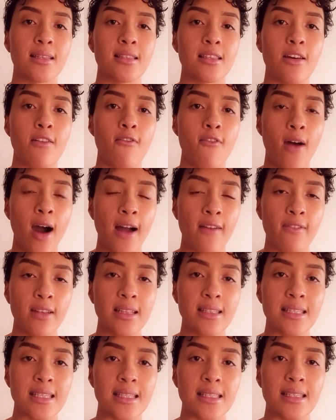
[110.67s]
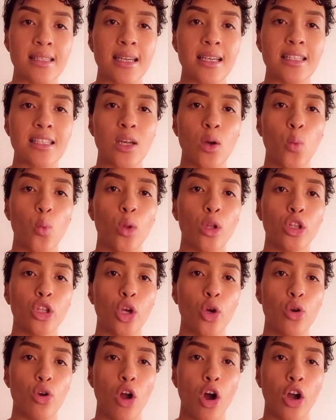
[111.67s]
surviving testator will
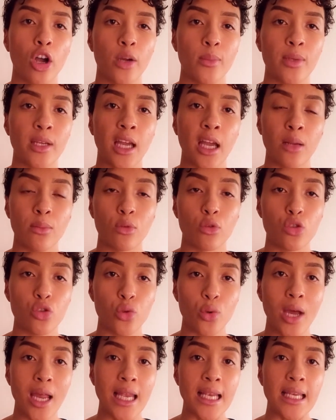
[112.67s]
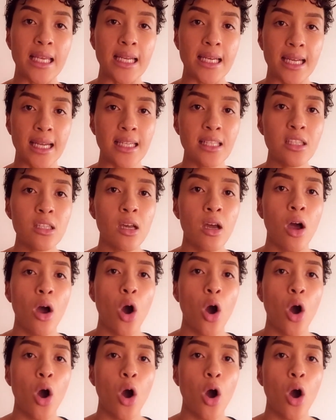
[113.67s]
no longer be able to alienate